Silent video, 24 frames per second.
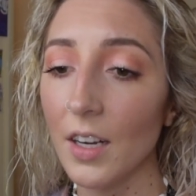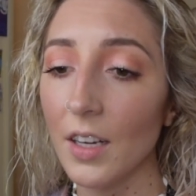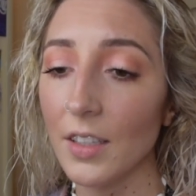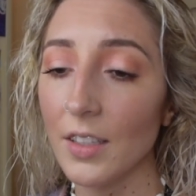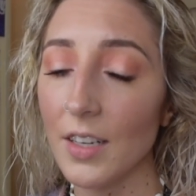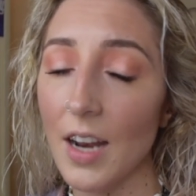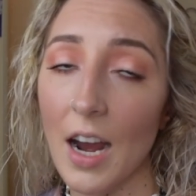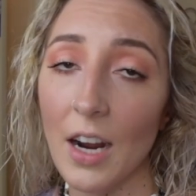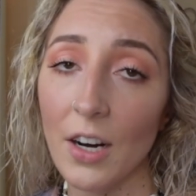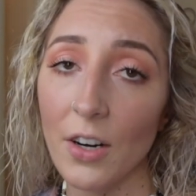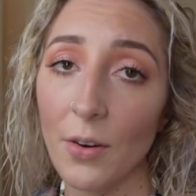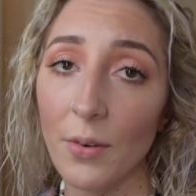
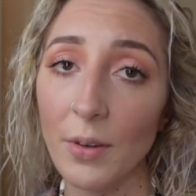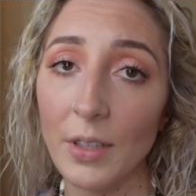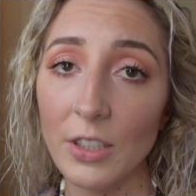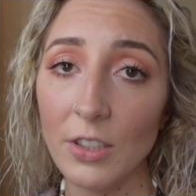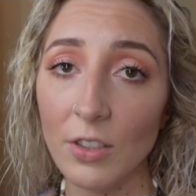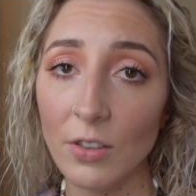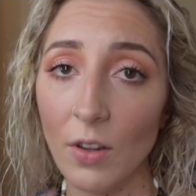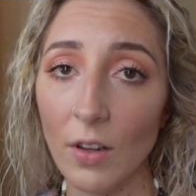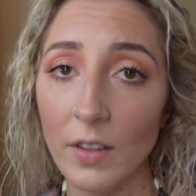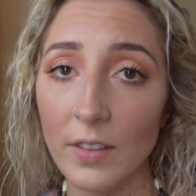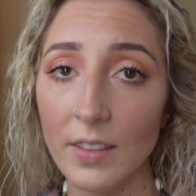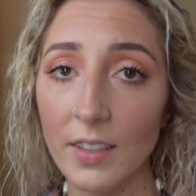not going
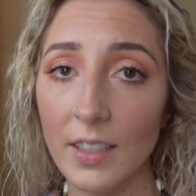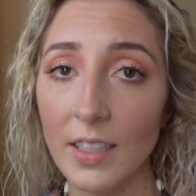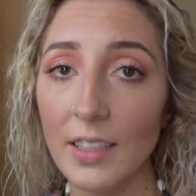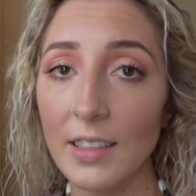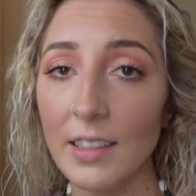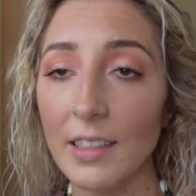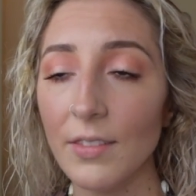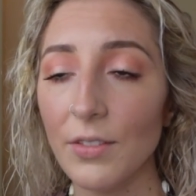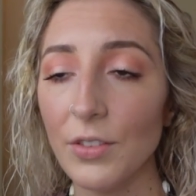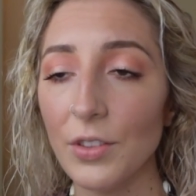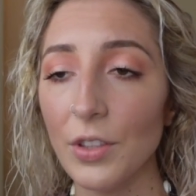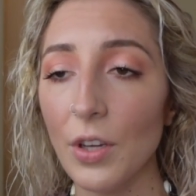to Lost
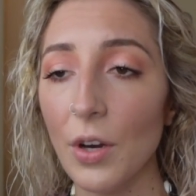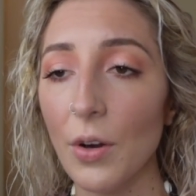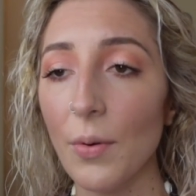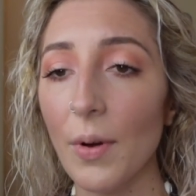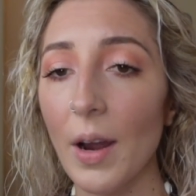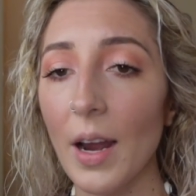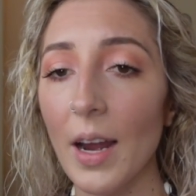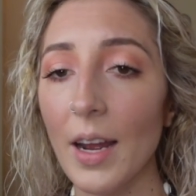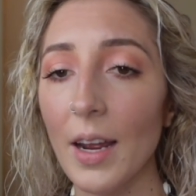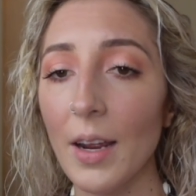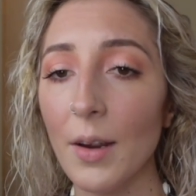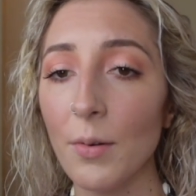Lands, even though
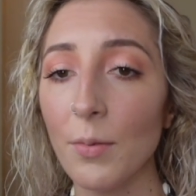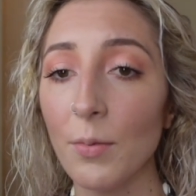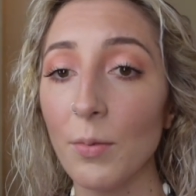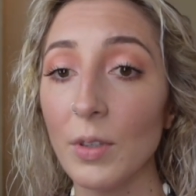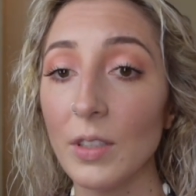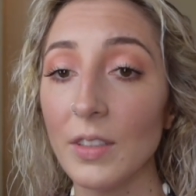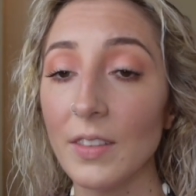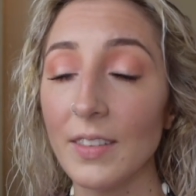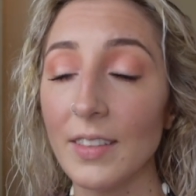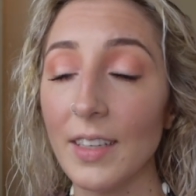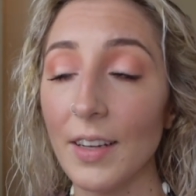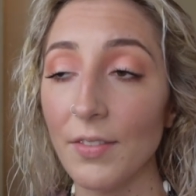I
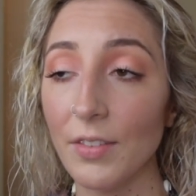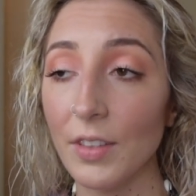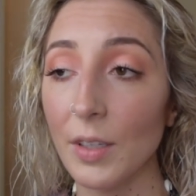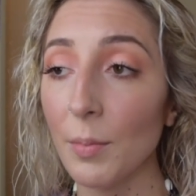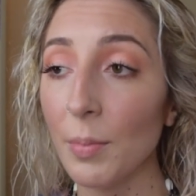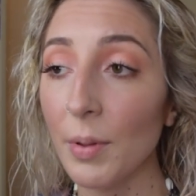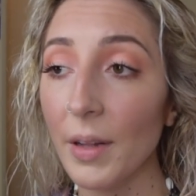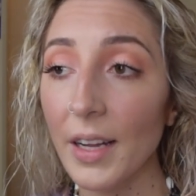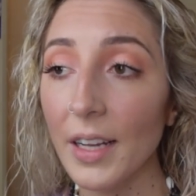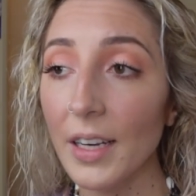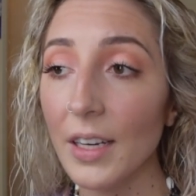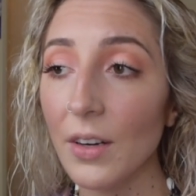was definitely
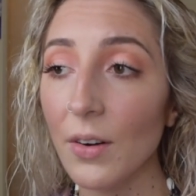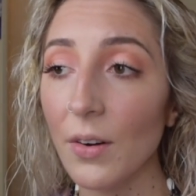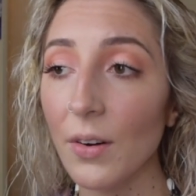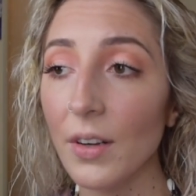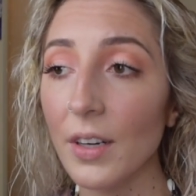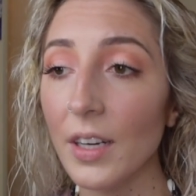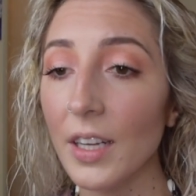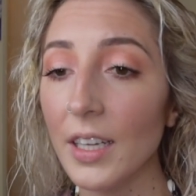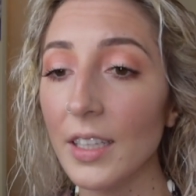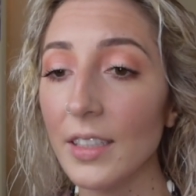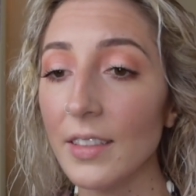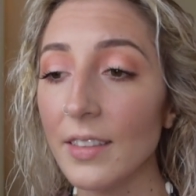planning
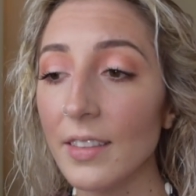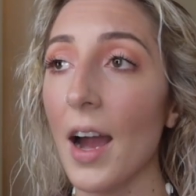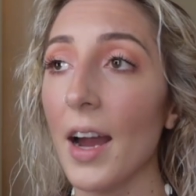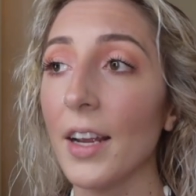on it.